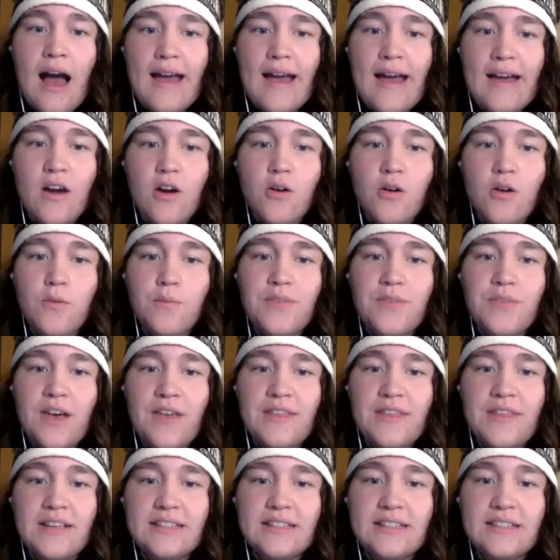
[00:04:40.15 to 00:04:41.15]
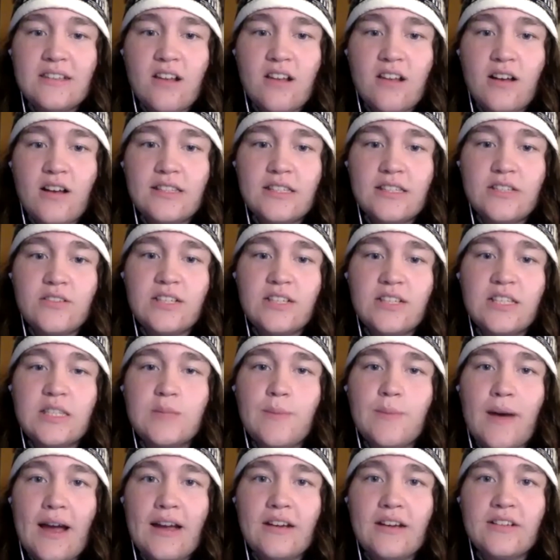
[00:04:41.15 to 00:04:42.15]
I hope that this lawsuit
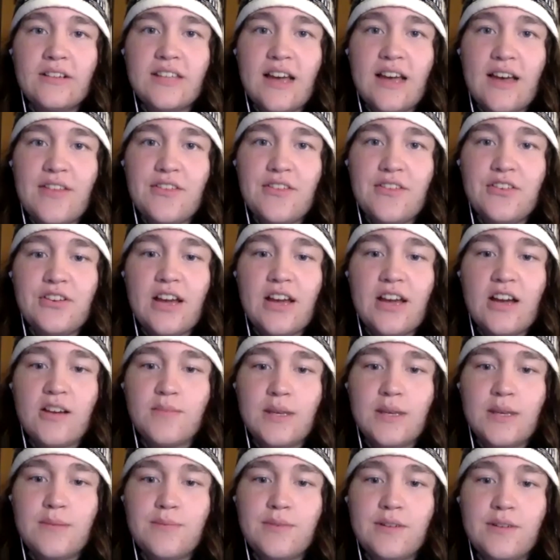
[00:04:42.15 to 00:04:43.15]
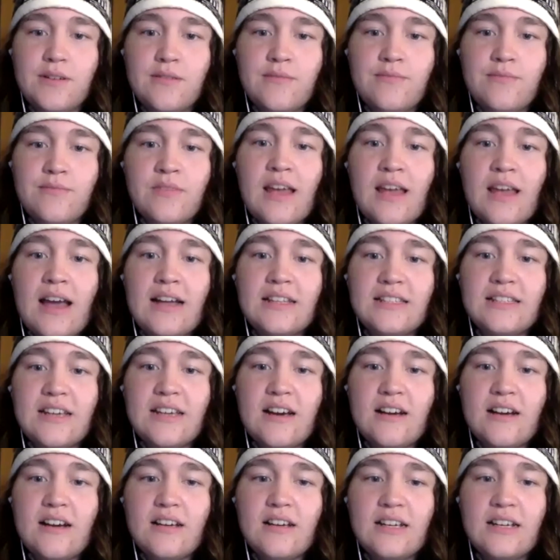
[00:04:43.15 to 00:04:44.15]
inspires other young people and
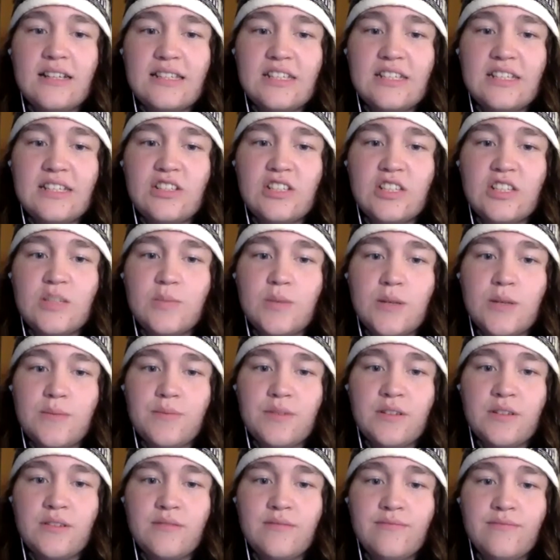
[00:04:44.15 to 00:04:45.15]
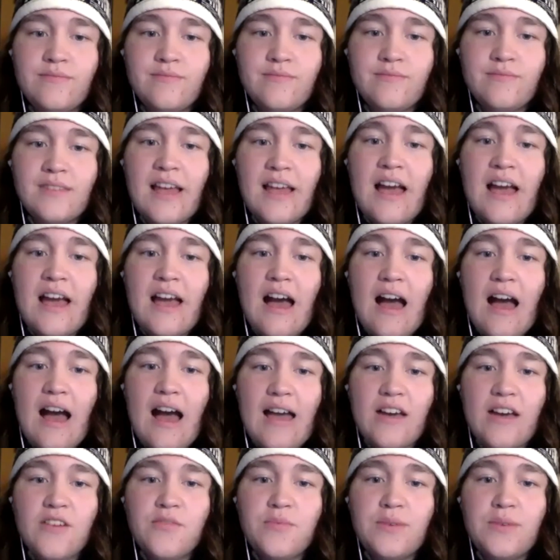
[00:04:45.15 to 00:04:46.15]
young Indigenous people.
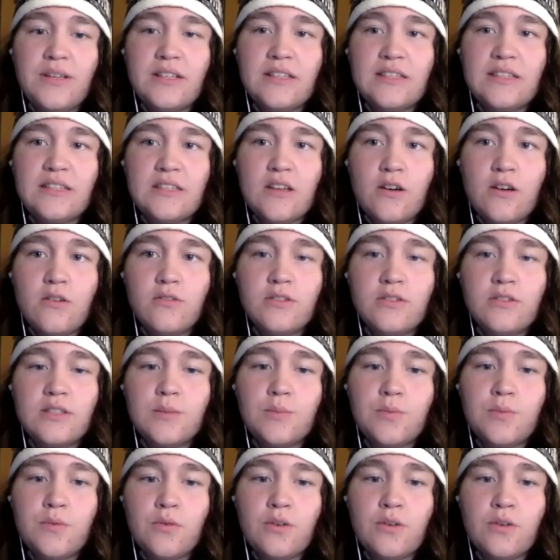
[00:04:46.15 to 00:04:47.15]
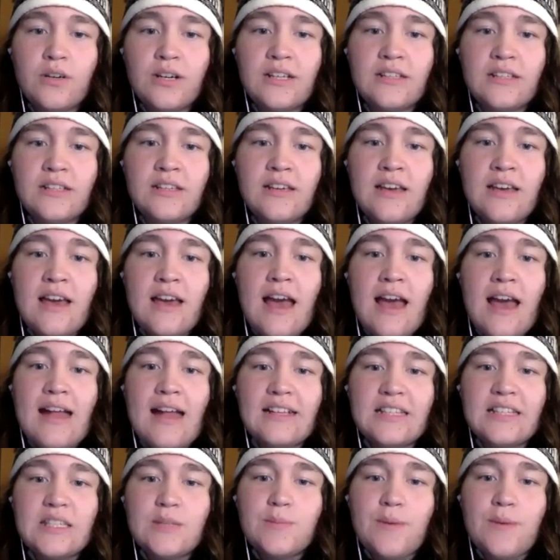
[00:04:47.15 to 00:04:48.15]
I have been so supported
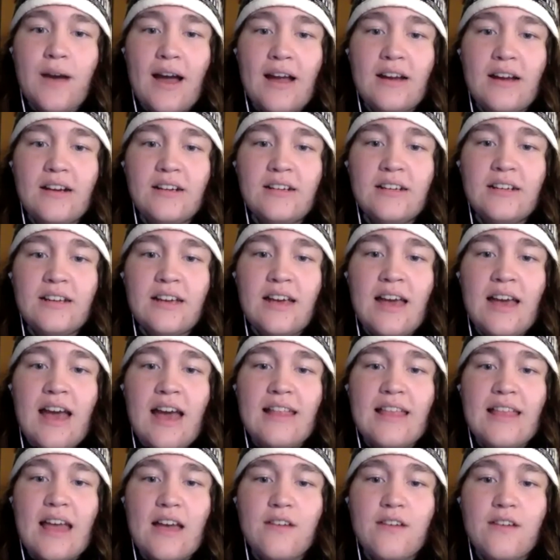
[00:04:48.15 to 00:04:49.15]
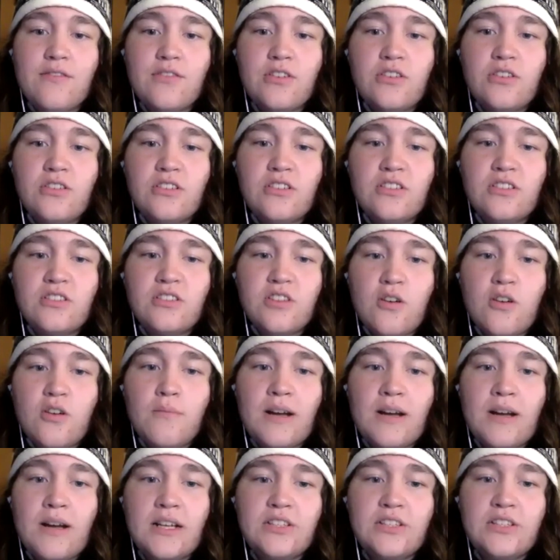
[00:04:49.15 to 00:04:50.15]
and inspired, and I have learned so
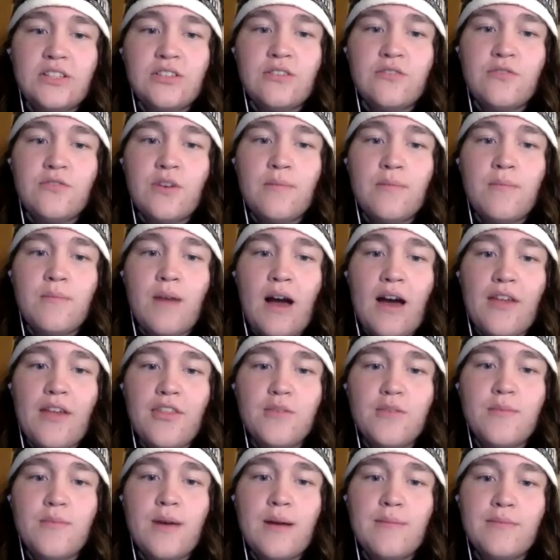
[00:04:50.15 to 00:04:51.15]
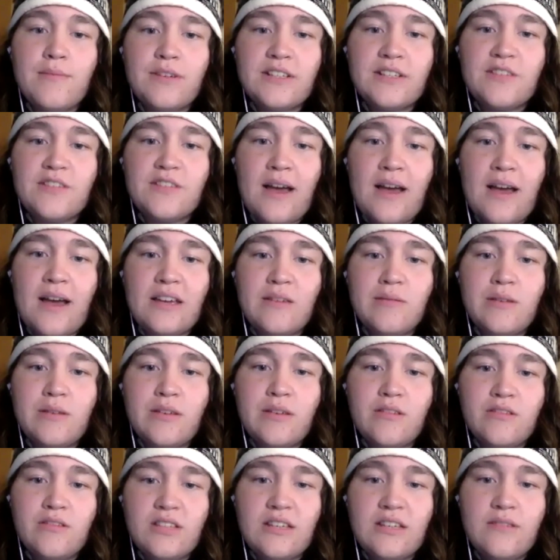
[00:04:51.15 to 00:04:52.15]
much from other members of my
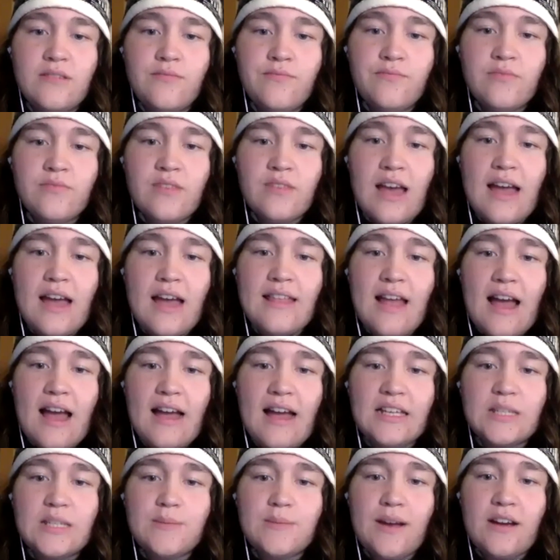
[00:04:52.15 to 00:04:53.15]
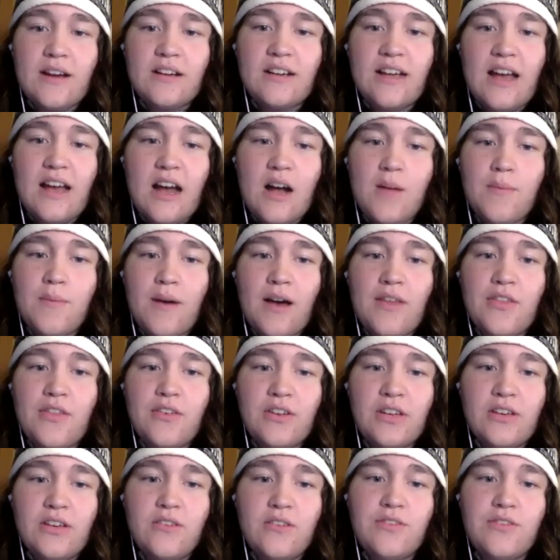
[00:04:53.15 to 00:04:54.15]
community, and I aspire to help
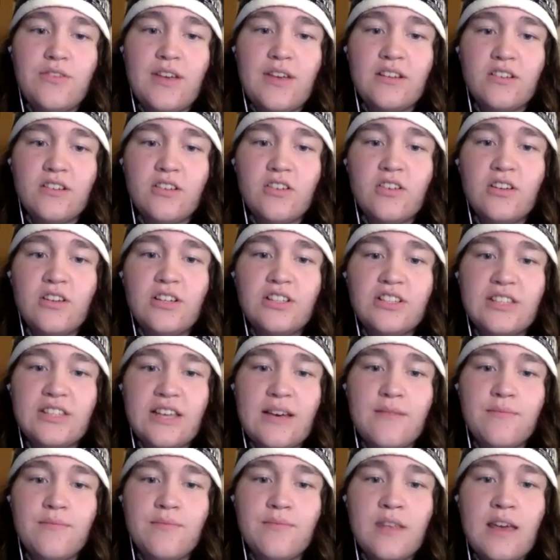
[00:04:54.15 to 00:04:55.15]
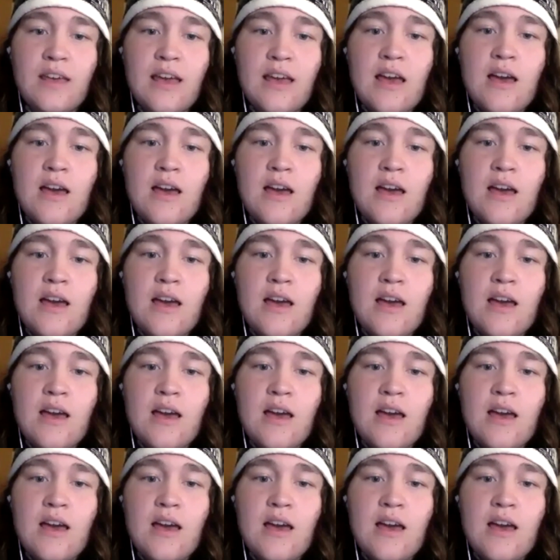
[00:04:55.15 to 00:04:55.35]
other youth and encourage them,